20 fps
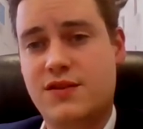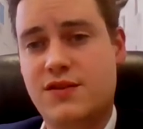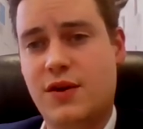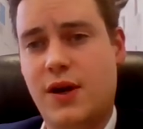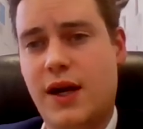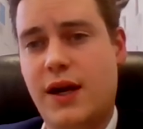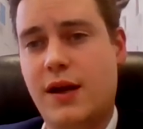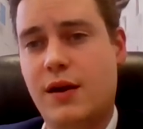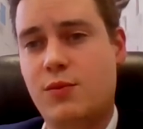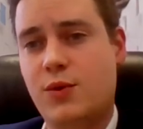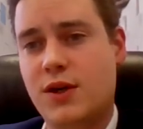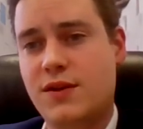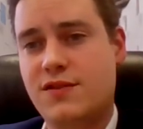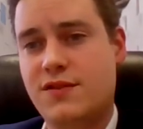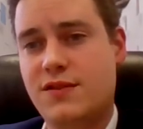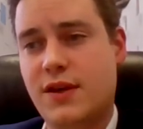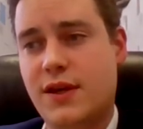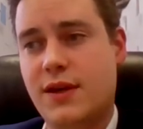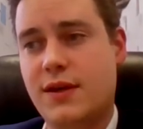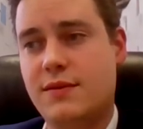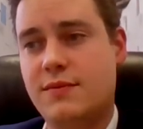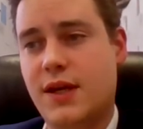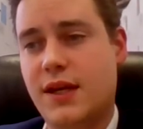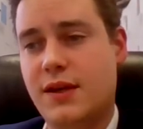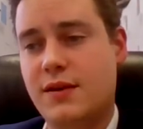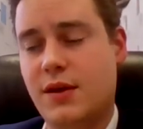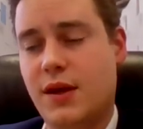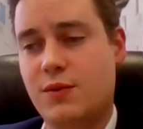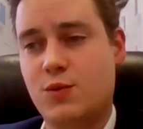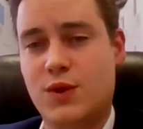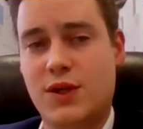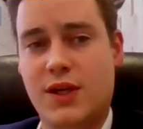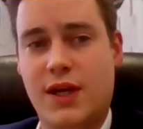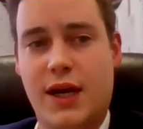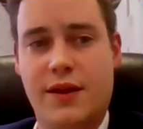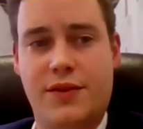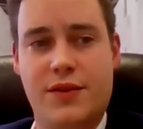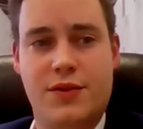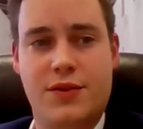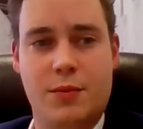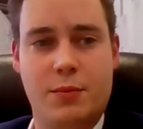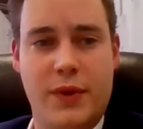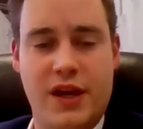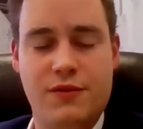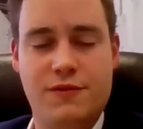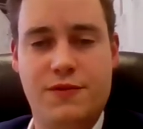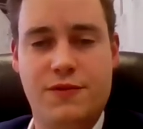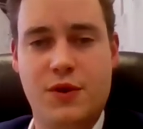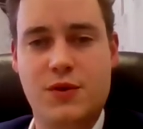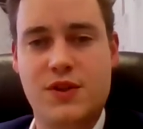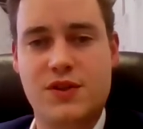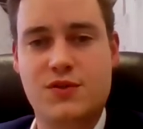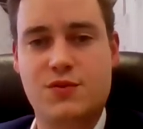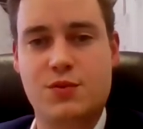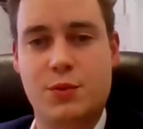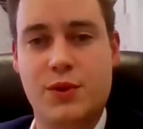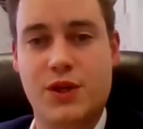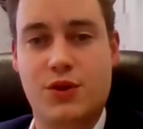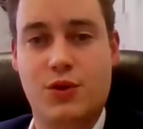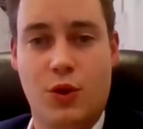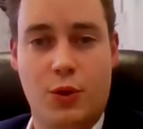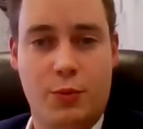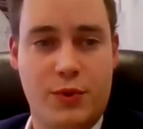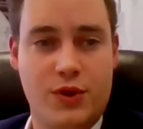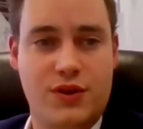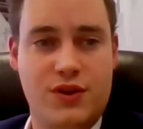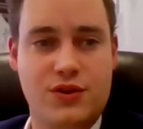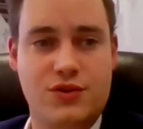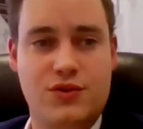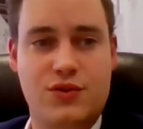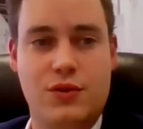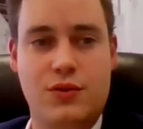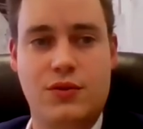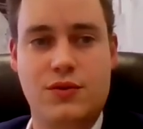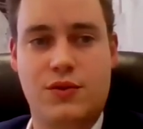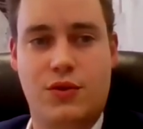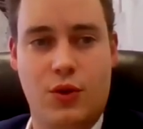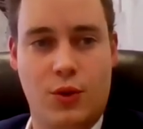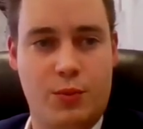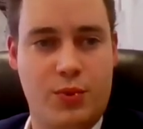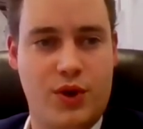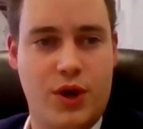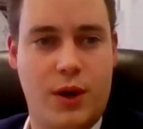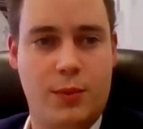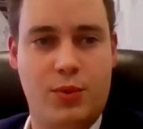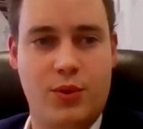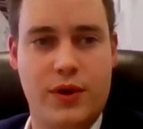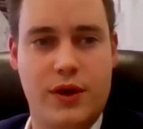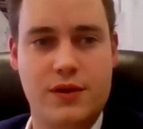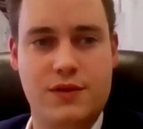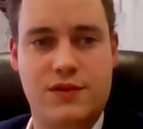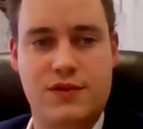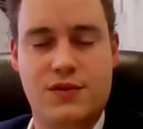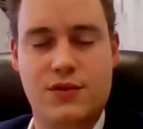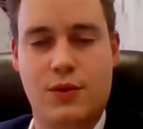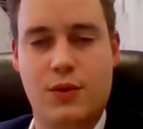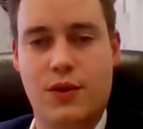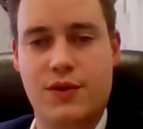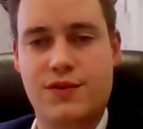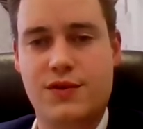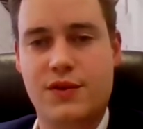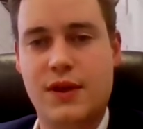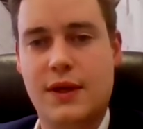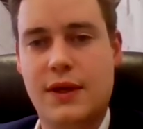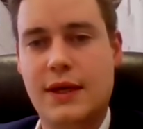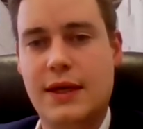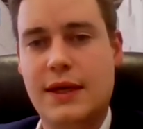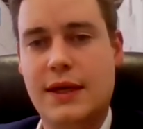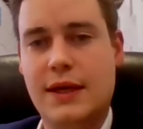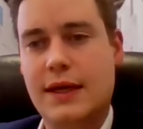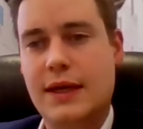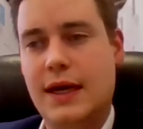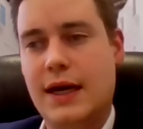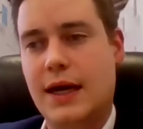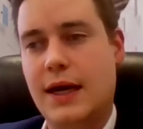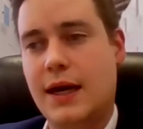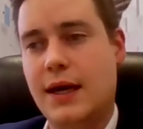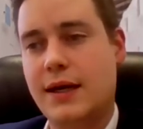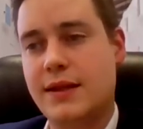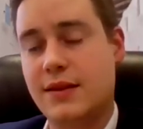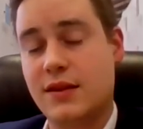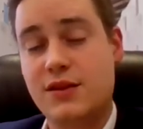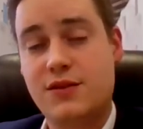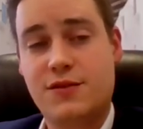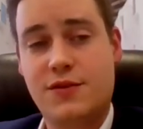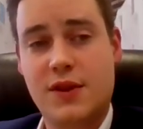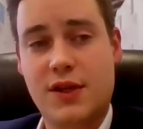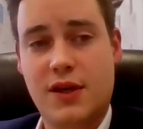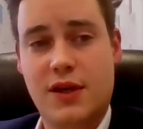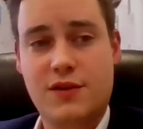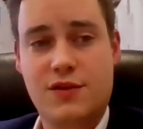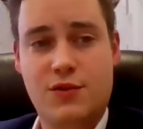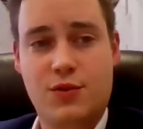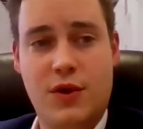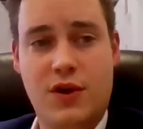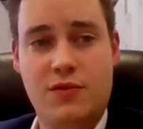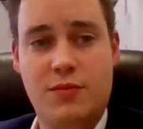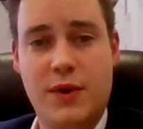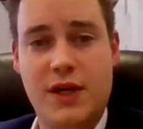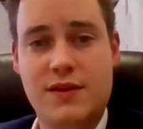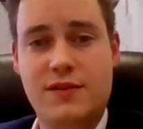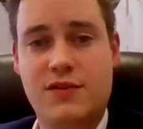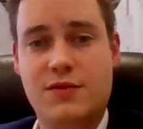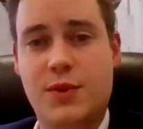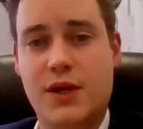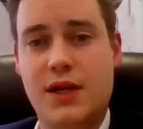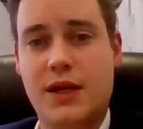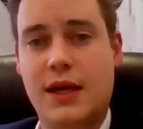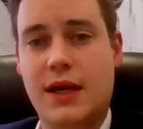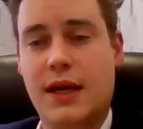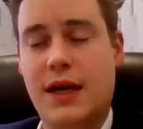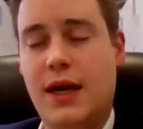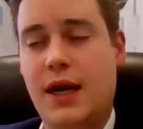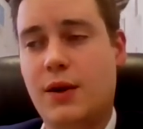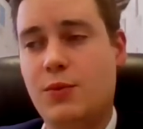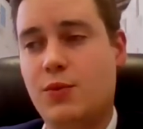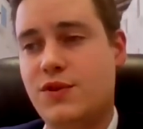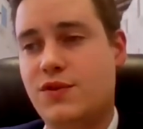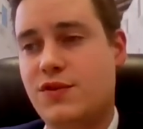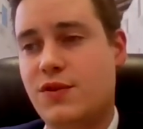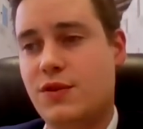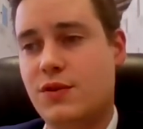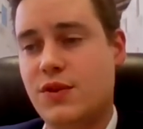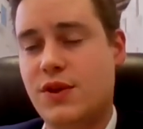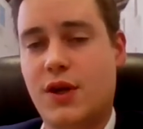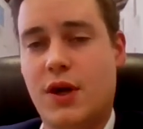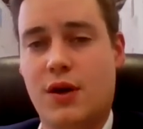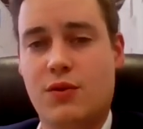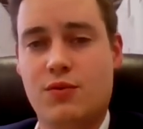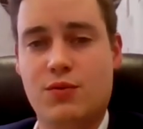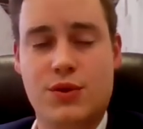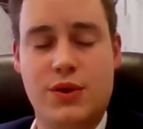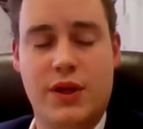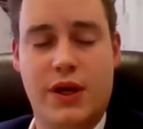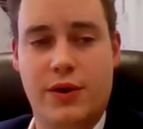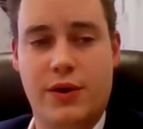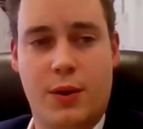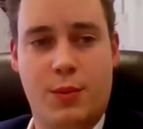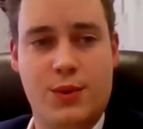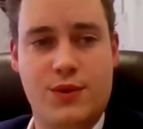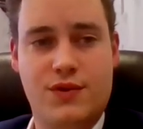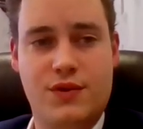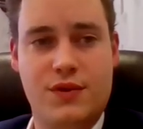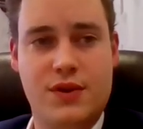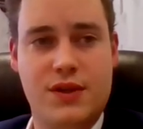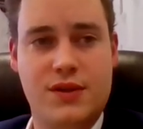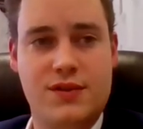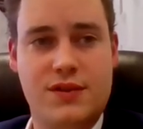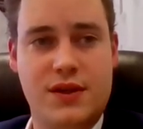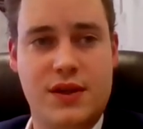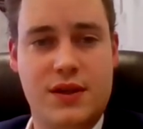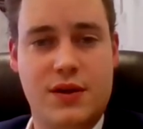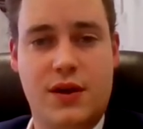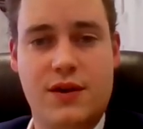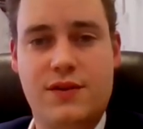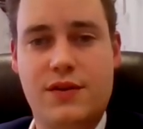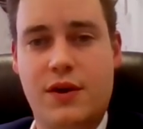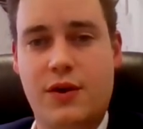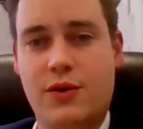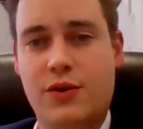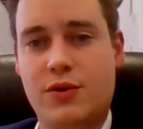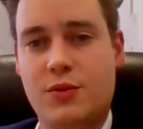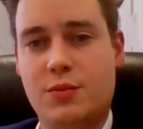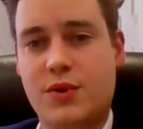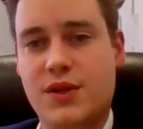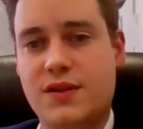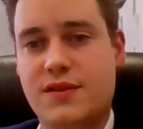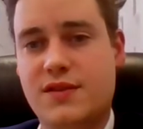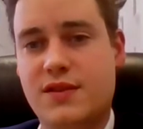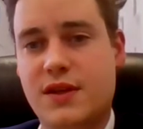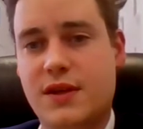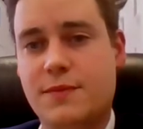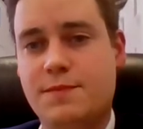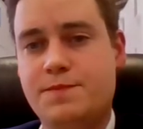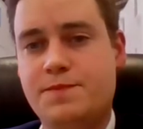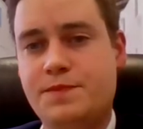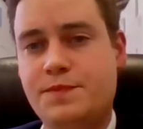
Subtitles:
So I want to say and would guide that the main focus will be corporate controlled, corporate operated stores, at least for the next 12 months, but I would certainly not rule out opportunities in Ontario and BC.